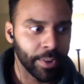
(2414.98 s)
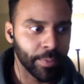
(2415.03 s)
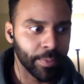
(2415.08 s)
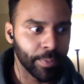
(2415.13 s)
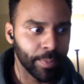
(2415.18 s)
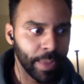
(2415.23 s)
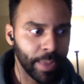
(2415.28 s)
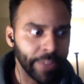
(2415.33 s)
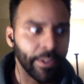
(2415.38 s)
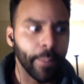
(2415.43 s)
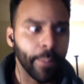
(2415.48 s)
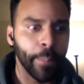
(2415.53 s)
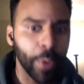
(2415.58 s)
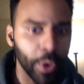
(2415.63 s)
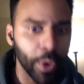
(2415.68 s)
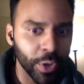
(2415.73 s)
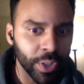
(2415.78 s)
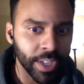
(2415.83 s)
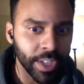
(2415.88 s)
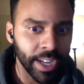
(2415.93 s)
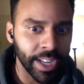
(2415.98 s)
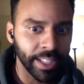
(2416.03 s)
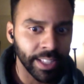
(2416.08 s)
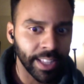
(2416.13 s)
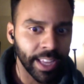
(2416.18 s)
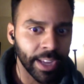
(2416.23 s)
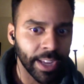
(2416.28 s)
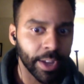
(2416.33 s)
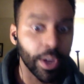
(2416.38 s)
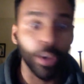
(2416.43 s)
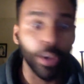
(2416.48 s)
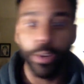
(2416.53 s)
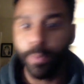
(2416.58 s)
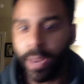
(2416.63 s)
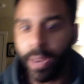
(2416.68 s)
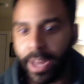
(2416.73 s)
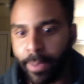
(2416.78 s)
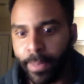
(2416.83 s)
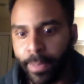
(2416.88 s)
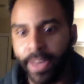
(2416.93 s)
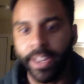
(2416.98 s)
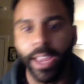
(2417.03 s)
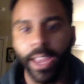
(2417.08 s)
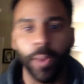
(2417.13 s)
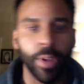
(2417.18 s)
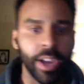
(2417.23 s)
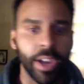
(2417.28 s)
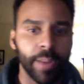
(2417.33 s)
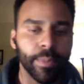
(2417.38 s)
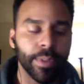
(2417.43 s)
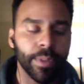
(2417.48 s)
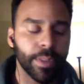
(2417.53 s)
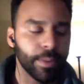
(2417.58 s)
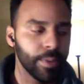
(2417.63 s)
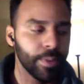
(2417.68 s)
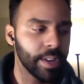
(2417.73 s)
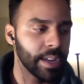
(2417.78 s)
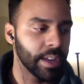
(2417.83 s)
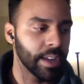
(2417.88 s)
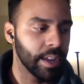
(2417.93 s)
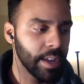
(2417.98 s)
if I'm pushing it, like go to bed at midnight, wake up at 3.